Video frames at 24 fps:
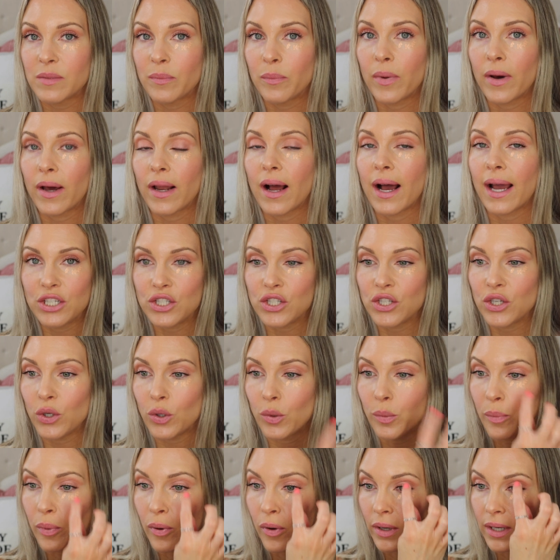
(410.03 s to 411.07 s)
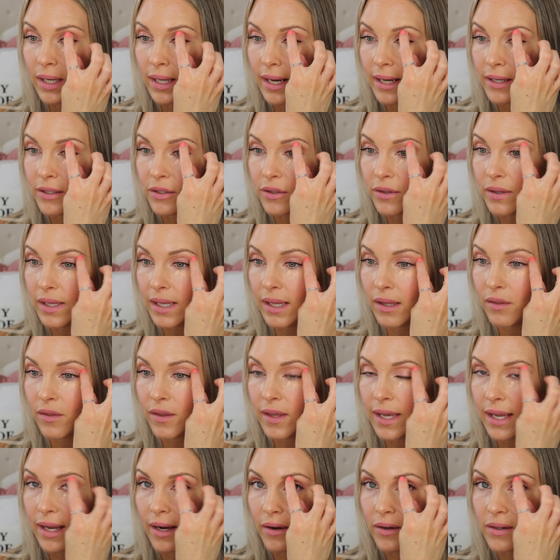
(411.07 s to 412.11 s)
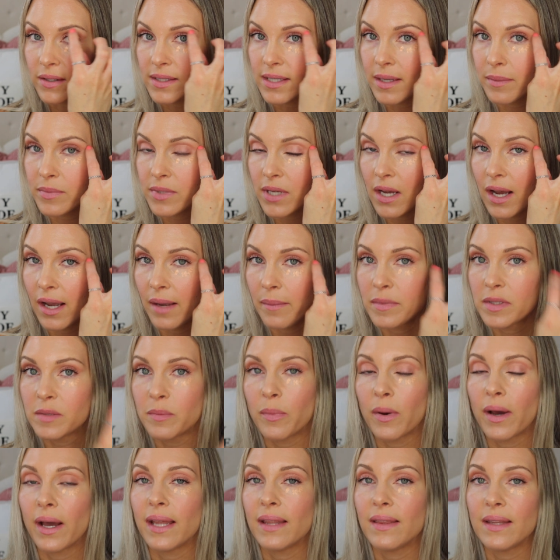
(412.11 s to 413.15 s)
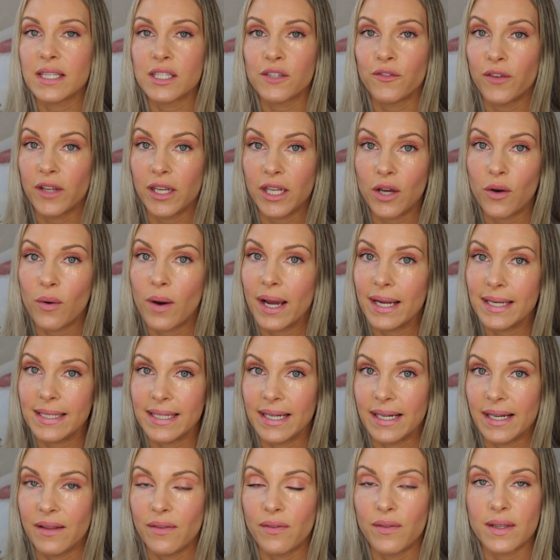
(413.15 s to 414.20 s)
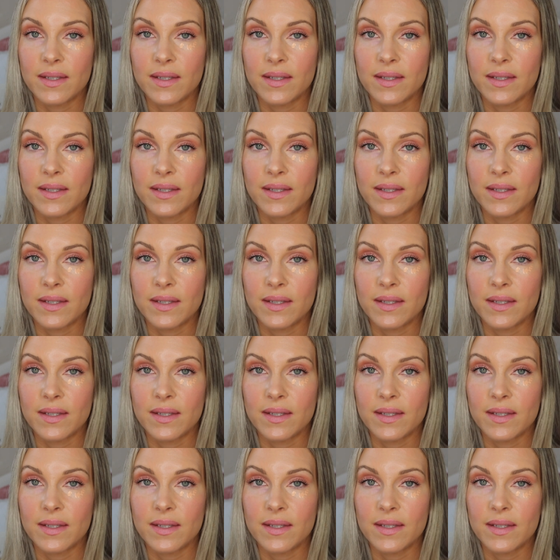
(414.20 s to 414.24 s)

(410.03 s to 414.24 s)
but I do put it underneath here sometimes, but in this video I didn't.